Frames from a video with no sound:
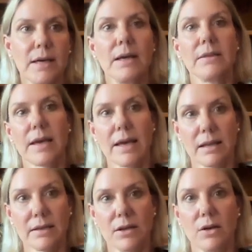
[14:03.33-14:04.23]
the
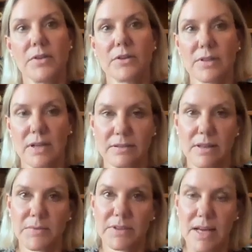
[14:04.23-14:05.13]
health of the cells
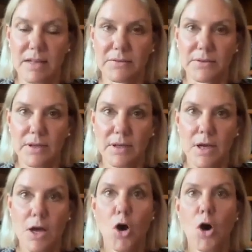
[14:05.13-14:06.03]
themselves.
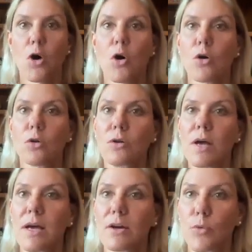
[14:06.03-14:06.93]

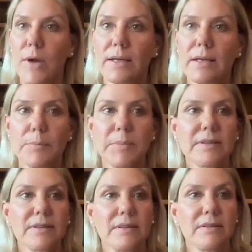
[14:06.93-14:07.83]
Whole grain
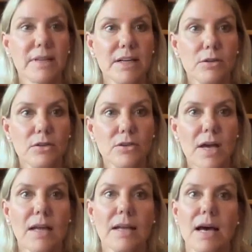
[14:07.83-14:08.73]
lipids and sterols
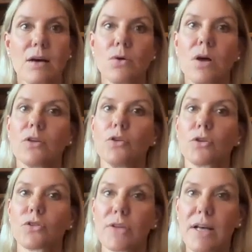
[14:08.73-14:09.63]
allow
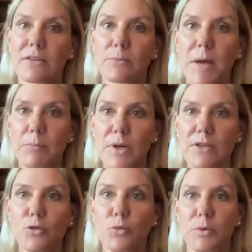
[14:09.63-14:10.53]
your cell's
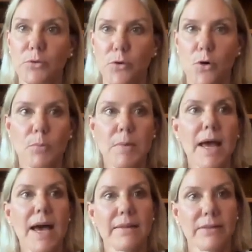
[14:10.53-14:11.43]
membrane to perform
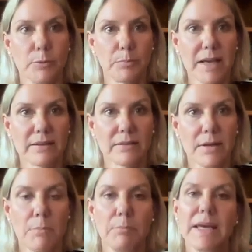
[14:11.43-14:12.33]
at their best,
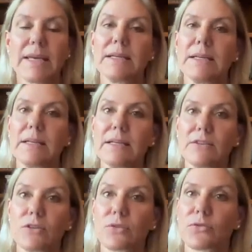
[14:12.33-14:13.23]
making it
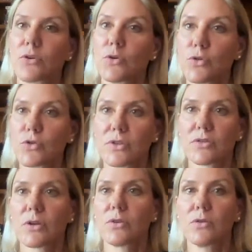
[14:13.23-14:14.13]
easier for nutrients
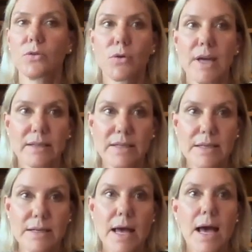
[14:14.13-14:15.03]
to get
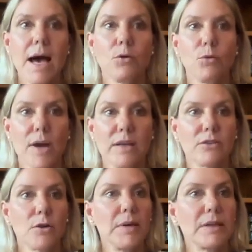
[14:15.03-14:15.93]
in and waste
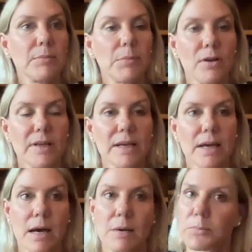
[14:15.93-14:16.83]
or metabolic
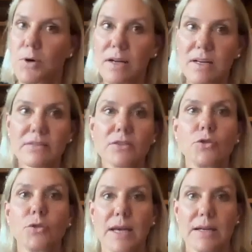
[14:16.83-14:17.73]
products
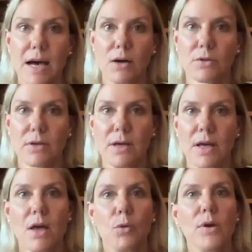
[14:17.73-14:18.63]
to get out.
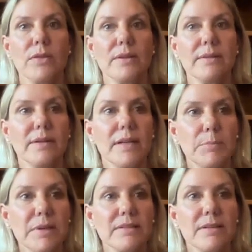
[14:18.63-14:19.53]
When these
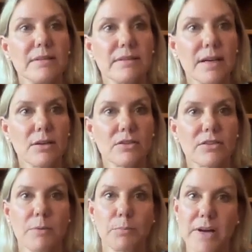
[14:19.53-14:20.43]
lipids and sterols
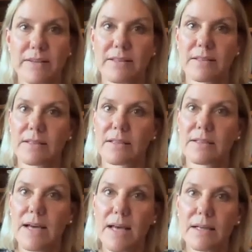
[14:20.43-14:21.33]
are present in the
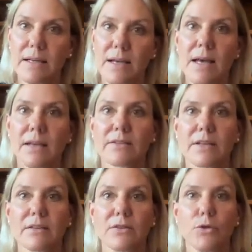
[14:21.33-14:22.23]
diet,
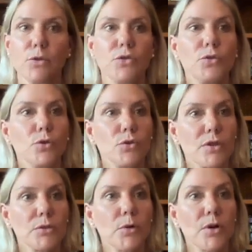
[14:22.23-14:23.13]
cells use
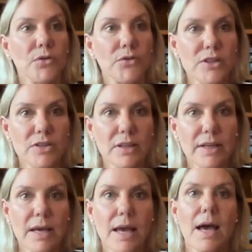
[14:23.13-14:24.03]
nutrients more
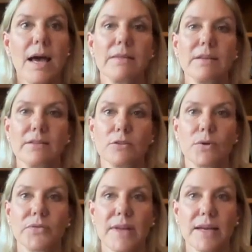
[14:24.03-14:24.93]
efficiently, and this is
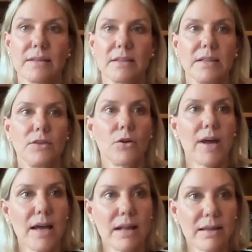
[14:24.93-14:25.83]
reflected in our
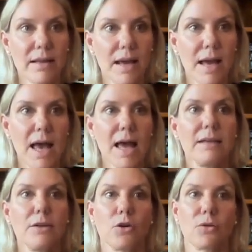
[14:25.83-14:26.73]
health and
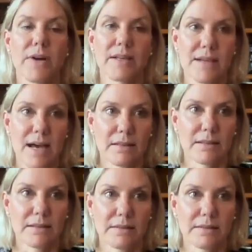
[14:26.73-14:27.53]
in our vitality.